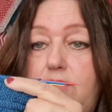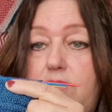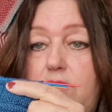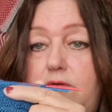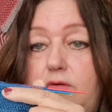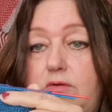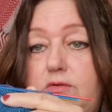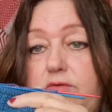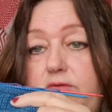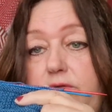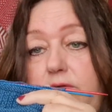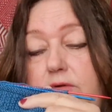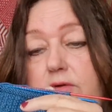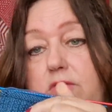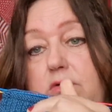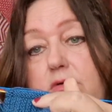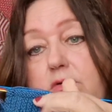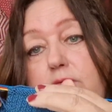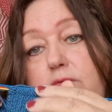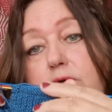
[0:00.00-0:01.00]
you don't
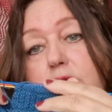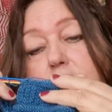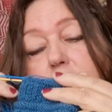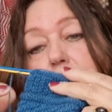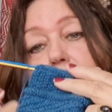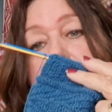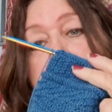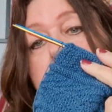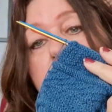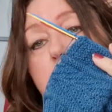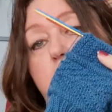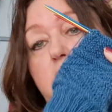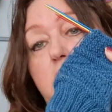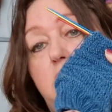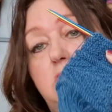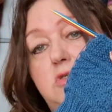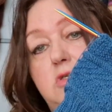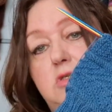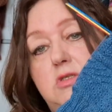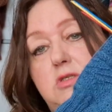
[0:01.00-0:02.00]
want to knit it
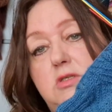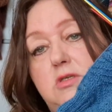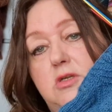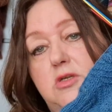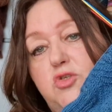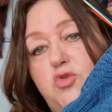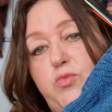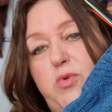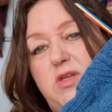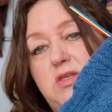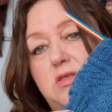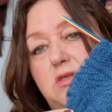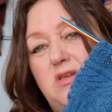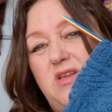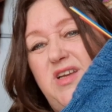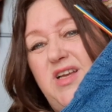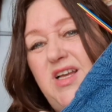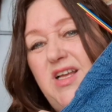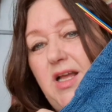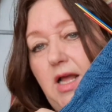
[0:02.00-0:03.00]
because it's a Dutch
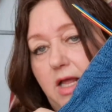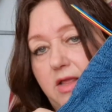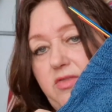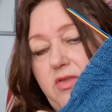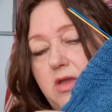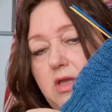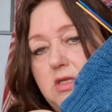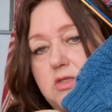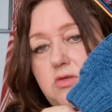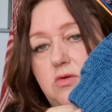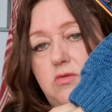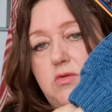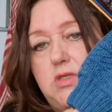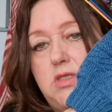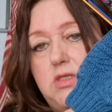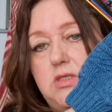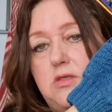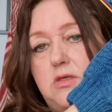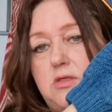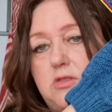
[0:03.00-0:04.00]
pattern. I think it's
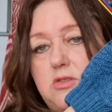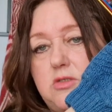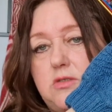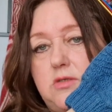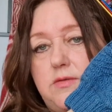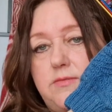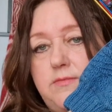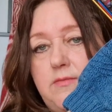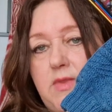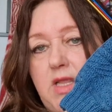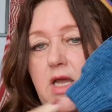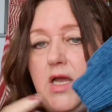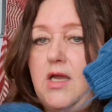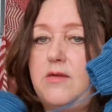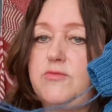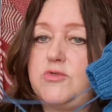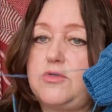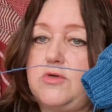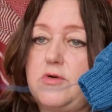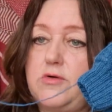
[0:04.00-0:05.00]
only in Dutch.
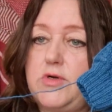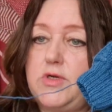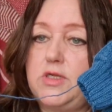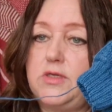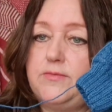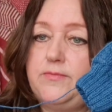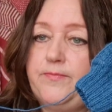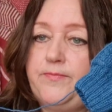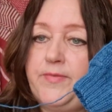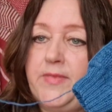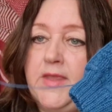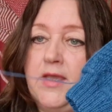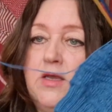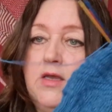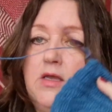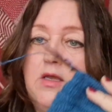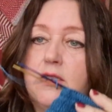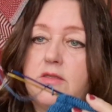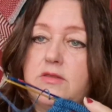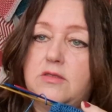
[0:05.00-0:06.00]
I'm sorry.
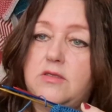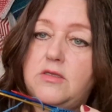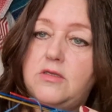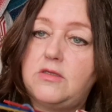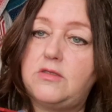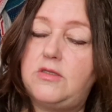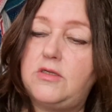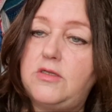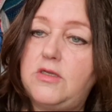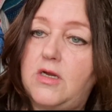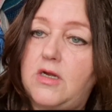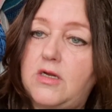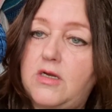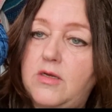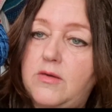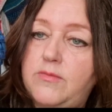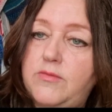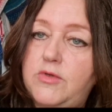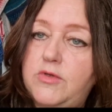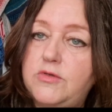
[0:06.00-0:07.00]
The yarn
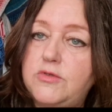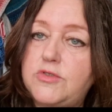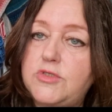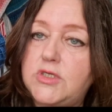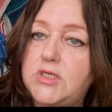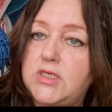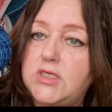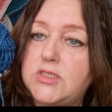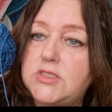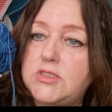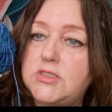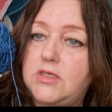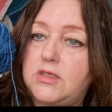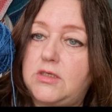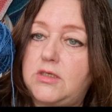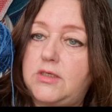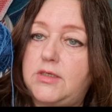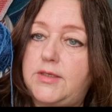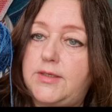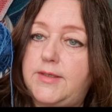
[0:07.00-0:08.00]
I'm using is
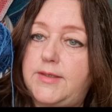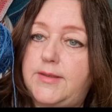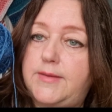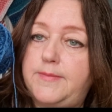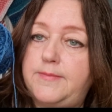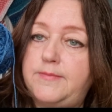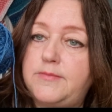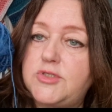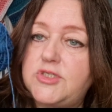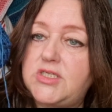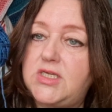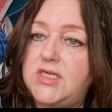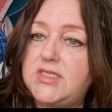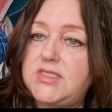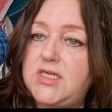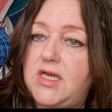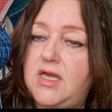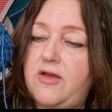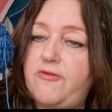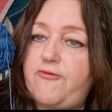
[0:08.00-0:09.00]

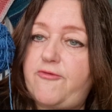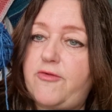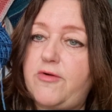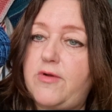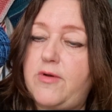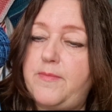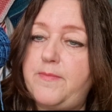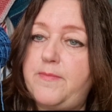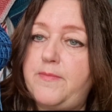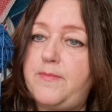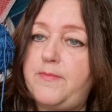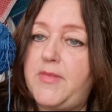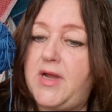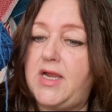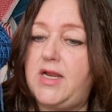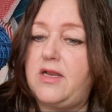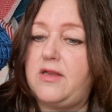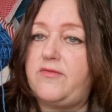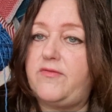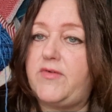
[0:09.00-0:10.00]
Seta from
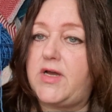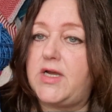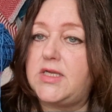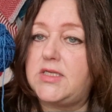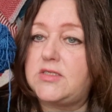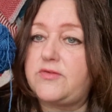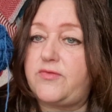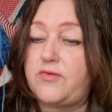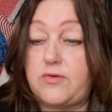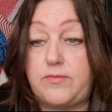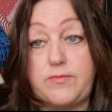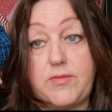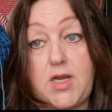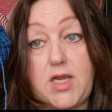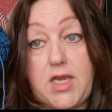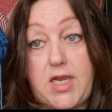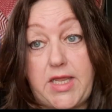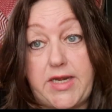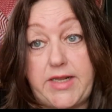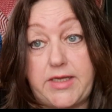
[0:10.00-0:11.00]
Mylan White from
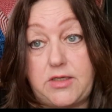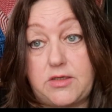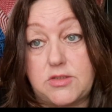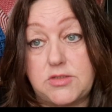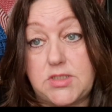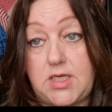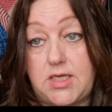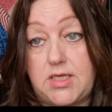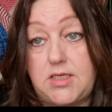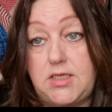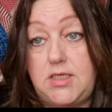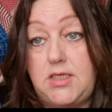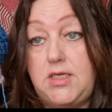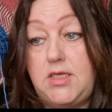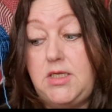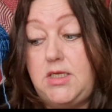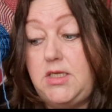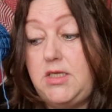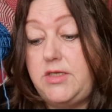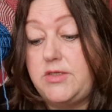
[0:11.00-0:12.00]
Lana Grassa.
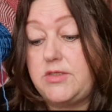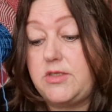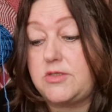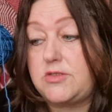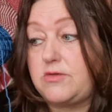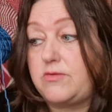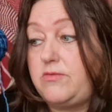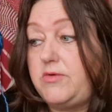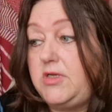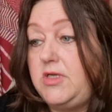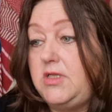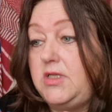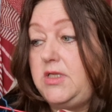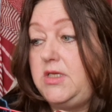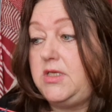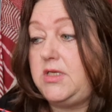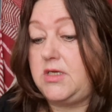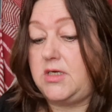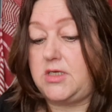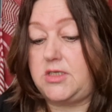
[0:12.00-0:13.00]
It's a
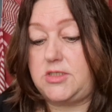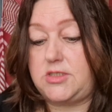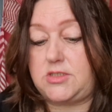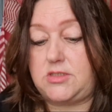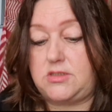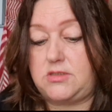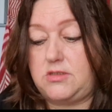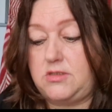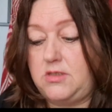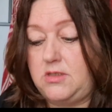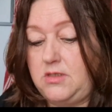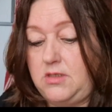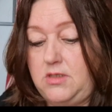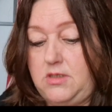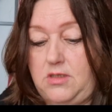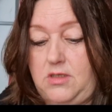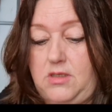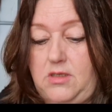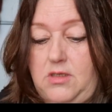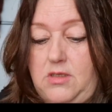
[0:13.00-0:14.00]
really nice
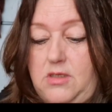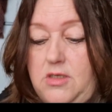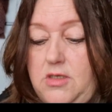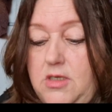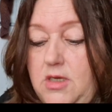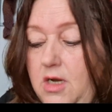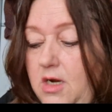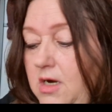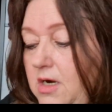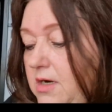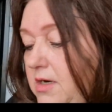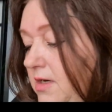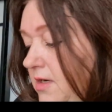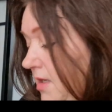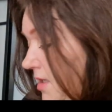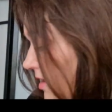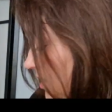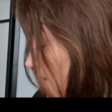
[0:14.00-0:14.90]
yarn.